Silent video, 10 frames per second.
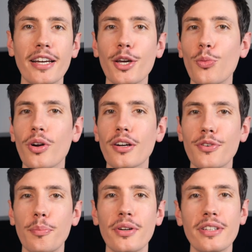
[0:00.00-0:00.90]
It could work
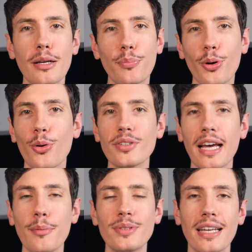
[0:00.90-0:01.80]
for building
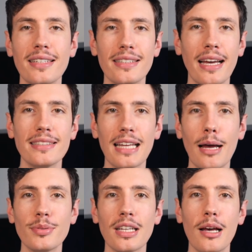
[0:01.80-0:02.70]
prototypes and test
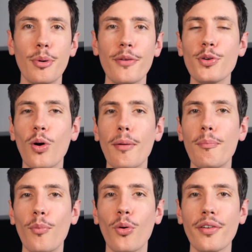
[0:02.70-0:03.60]
apps, but if you want
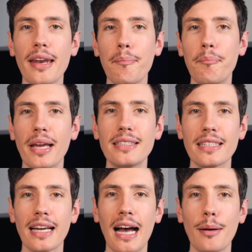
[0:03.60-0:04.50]
more than a
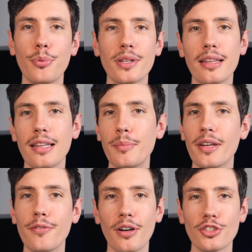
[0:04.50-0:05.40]
basic app with
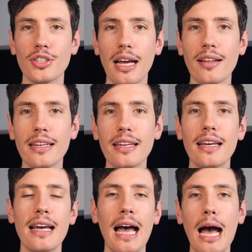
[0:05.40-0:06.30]
limited functionality,
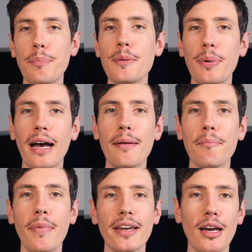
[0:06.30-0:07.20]

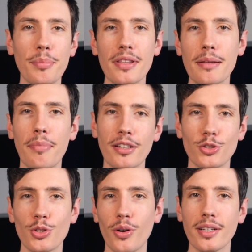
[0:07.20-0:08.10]
AppyPie might not be the
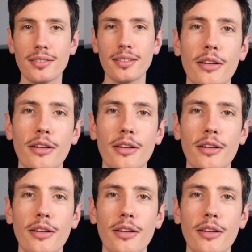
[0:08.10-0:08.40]
best choice.